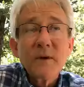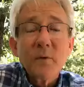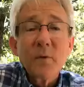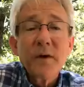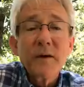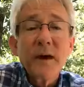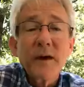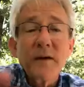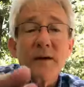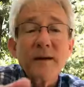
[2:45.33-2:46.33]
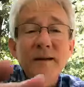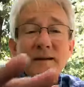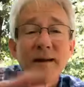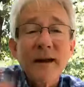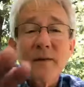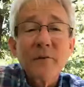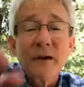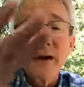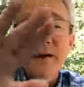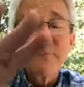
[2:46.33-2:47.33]
we're
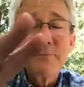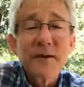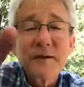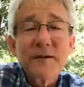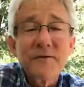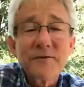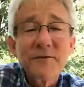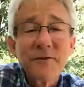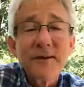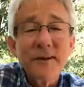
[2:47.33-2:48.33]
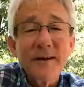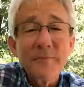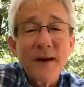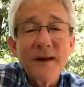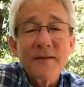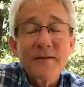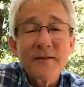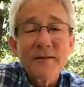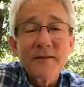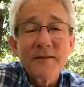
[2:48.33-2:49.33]
not completely sure yet about
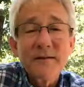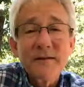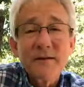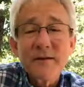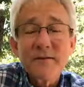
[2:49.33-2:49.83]
the